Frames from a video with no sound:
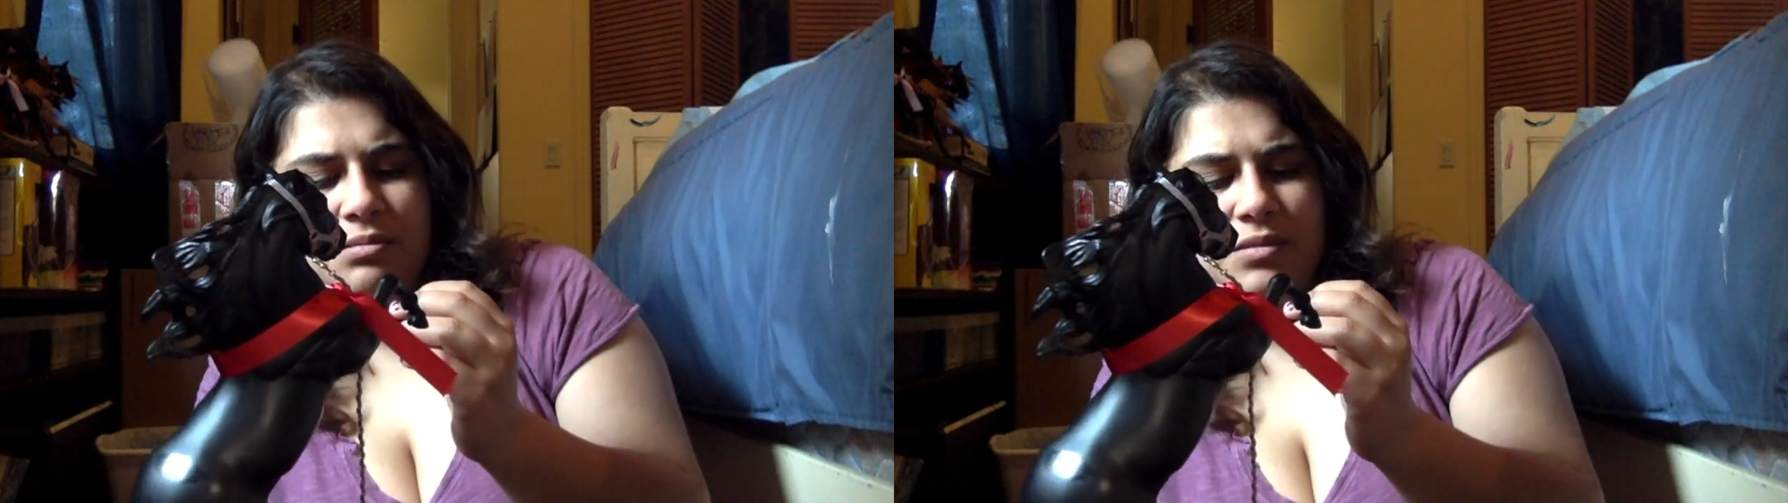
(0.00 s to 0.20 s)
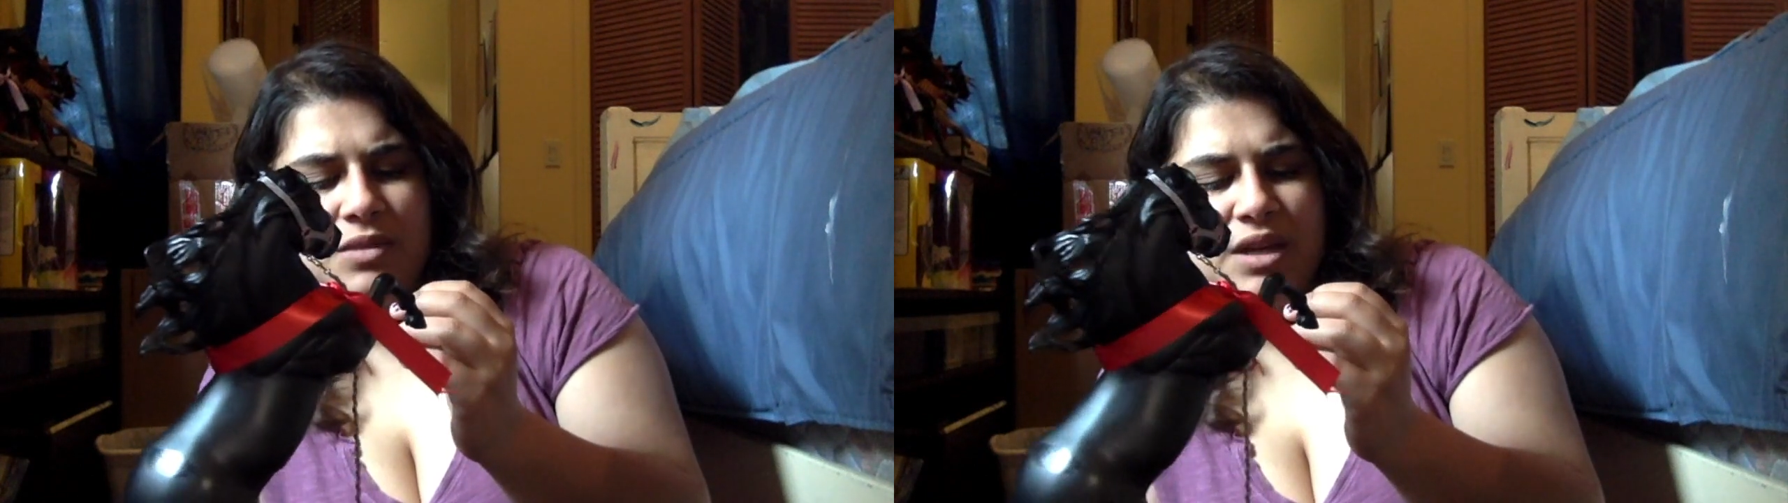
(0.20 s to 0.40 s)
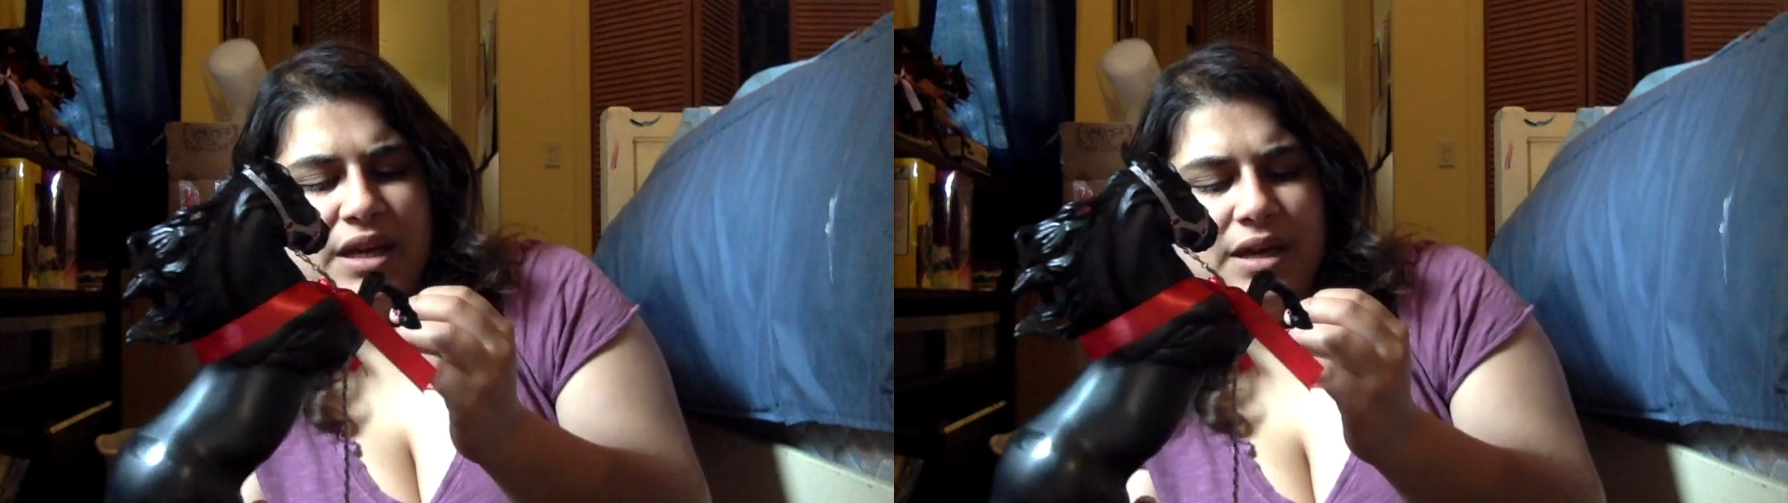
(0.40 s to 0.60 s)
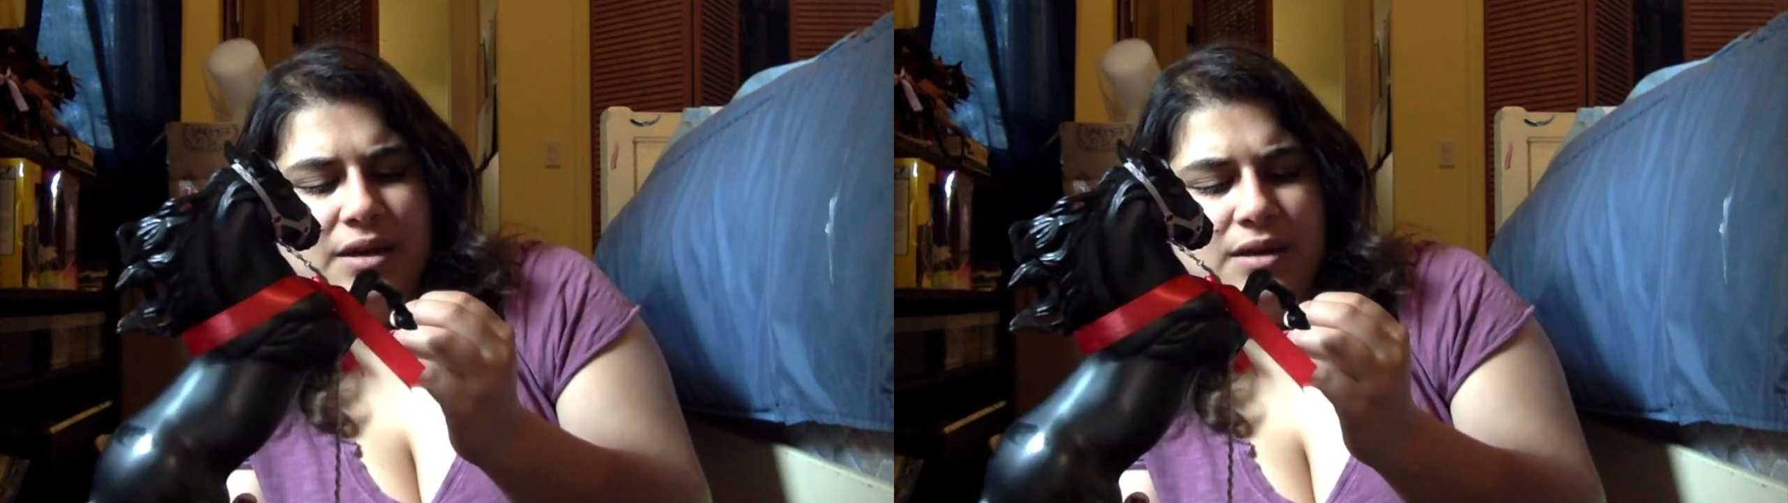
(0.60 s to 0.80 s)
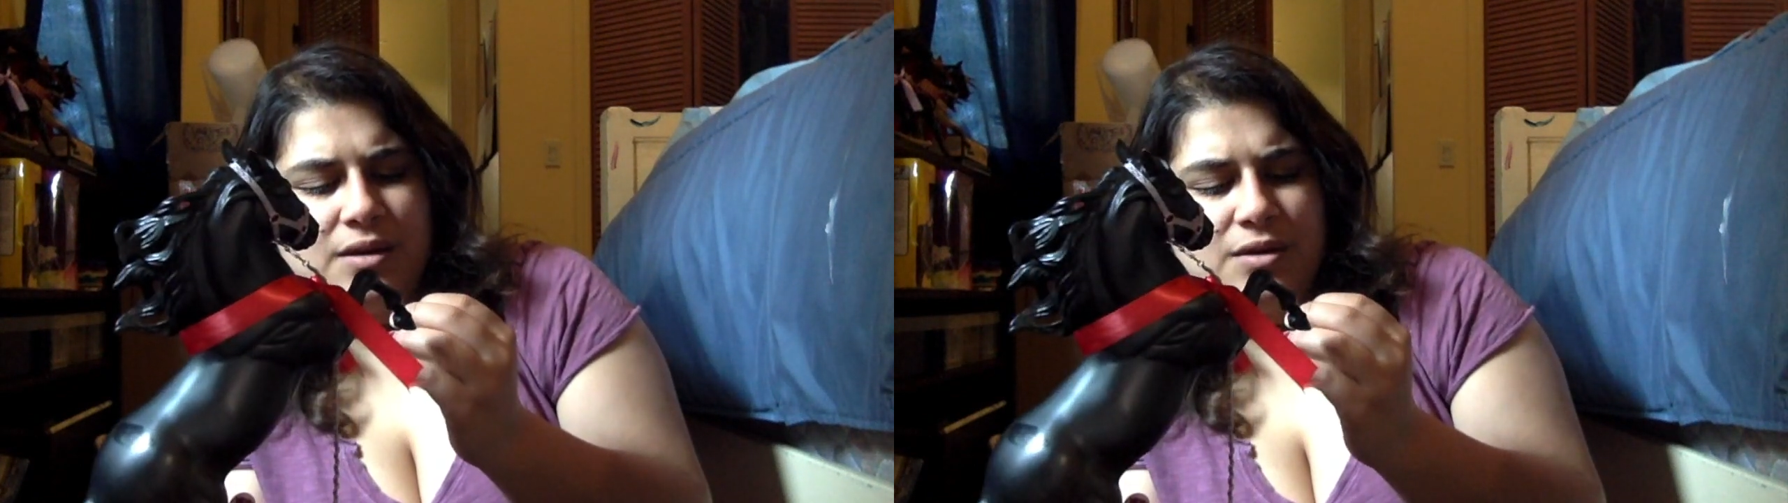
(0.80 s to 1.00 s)

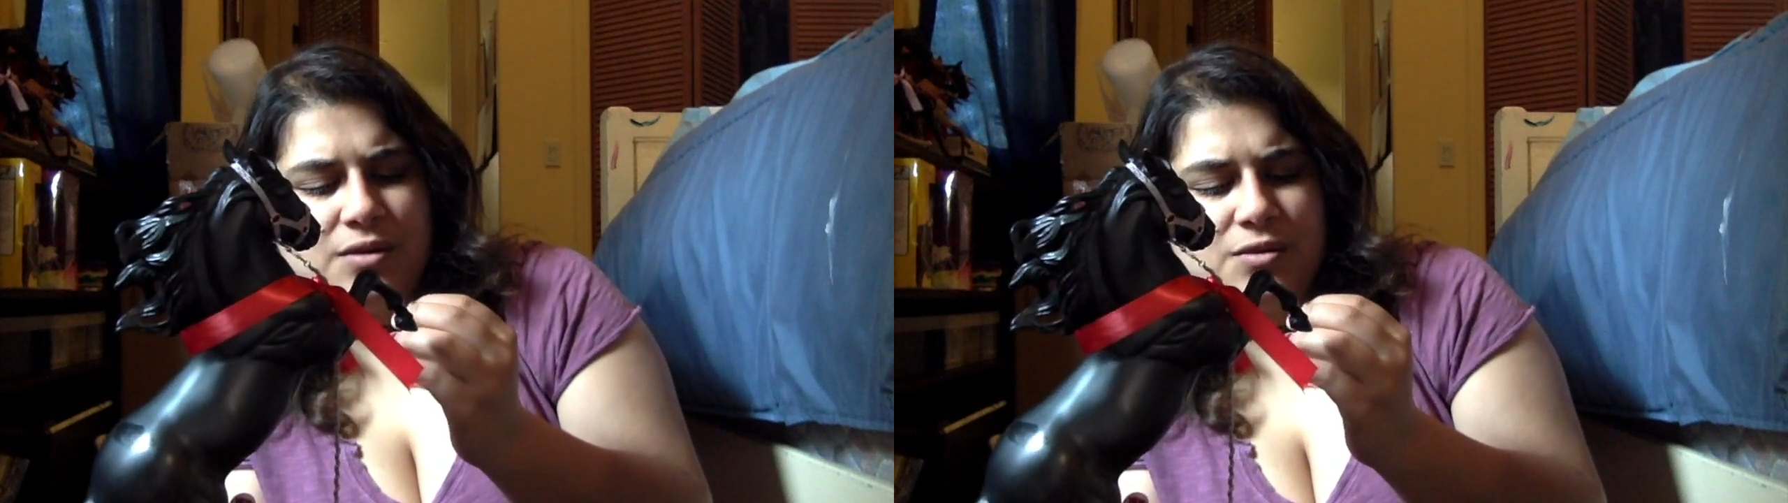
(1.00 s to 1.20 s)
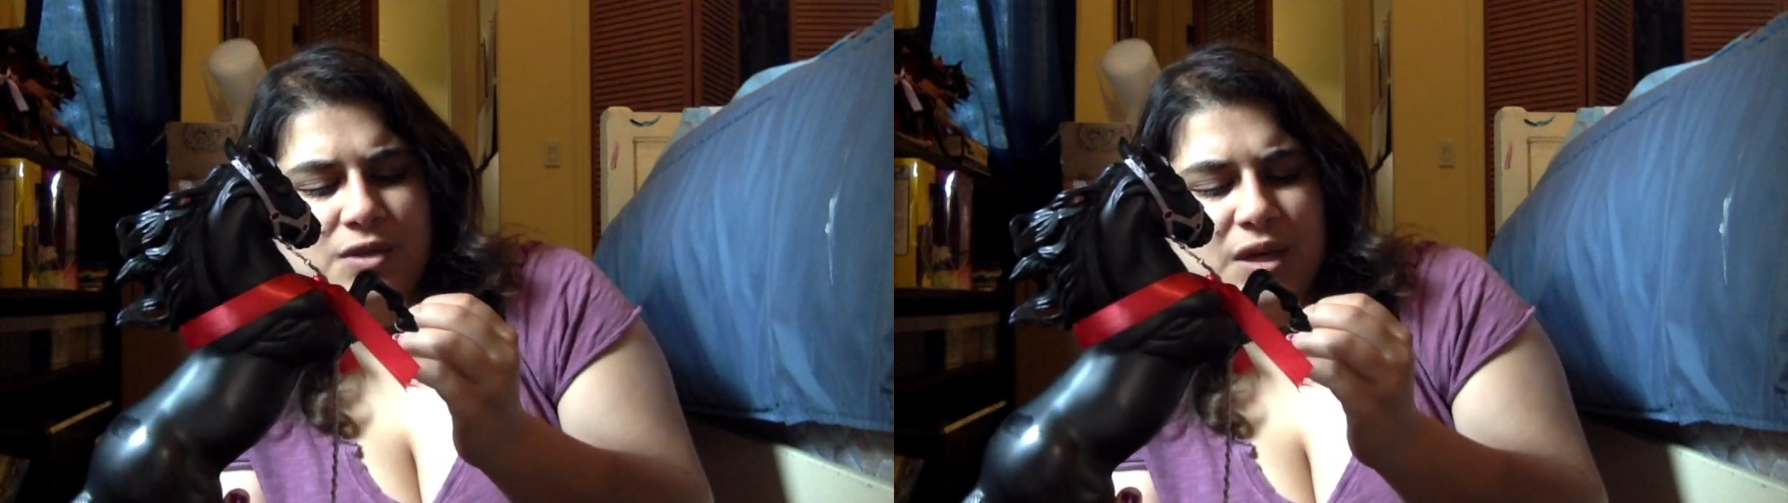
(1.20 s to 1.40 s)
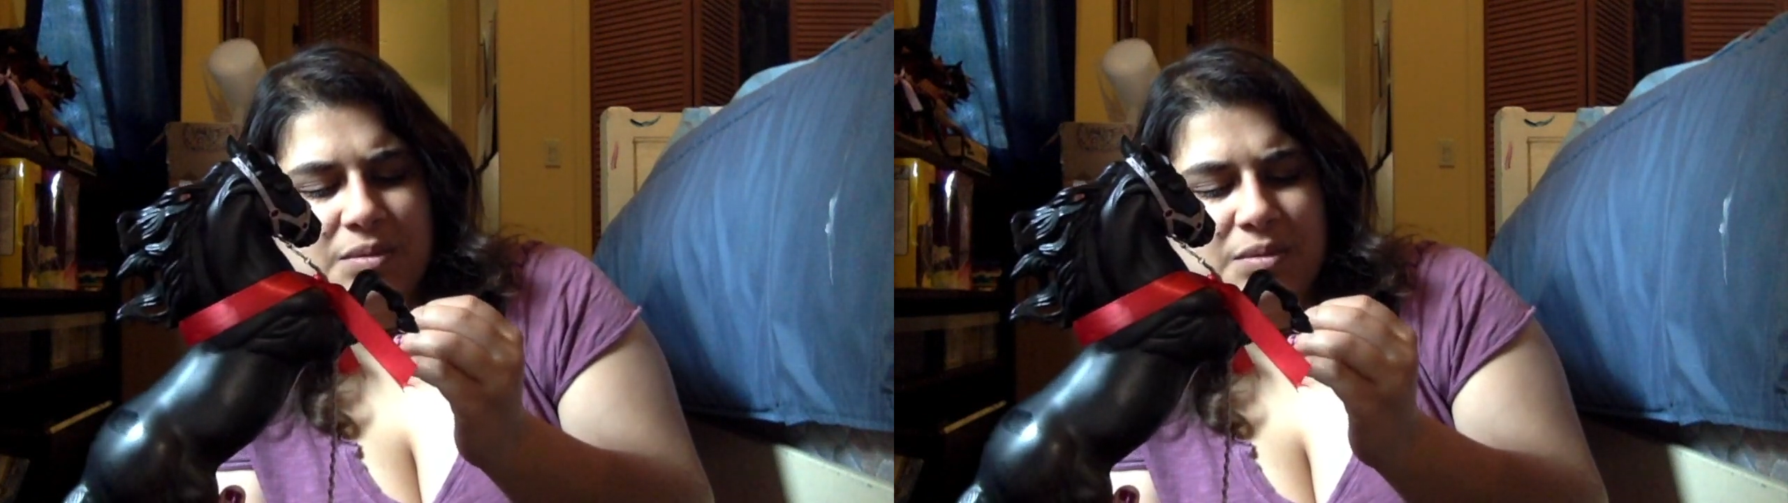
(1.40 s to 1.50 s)
nicking scrape,